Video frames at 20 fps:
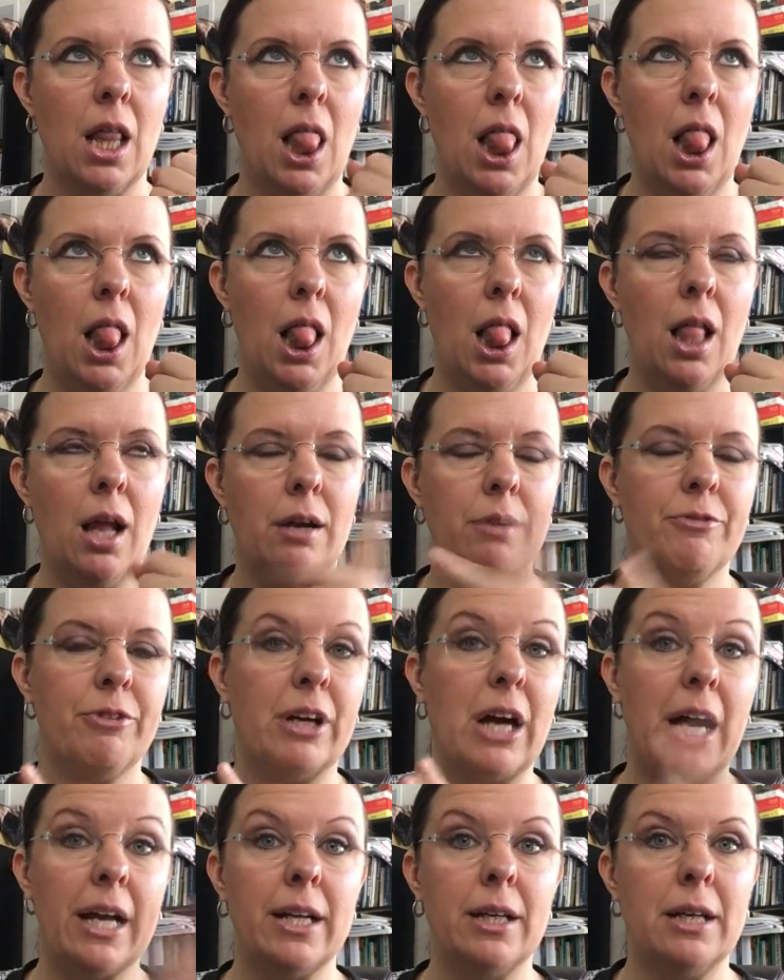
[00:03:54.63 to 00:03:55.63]
Uh,
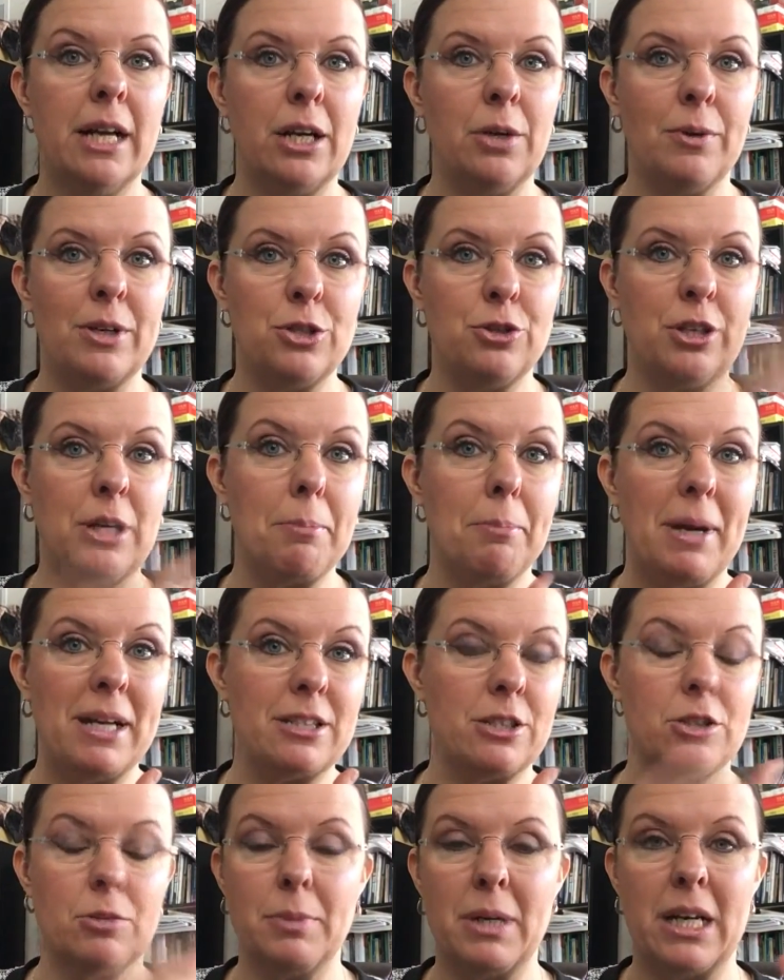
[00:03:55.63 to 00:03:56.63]
forgot it. Anyways, you can
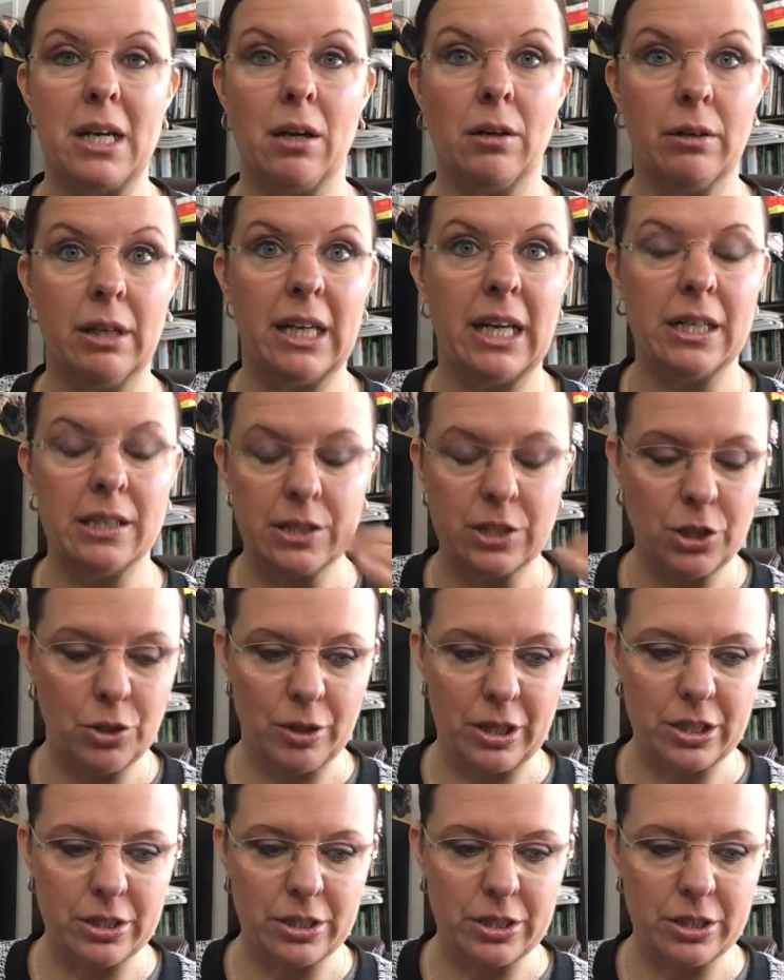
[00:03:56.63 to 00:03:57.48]
message me and I'll get it to you.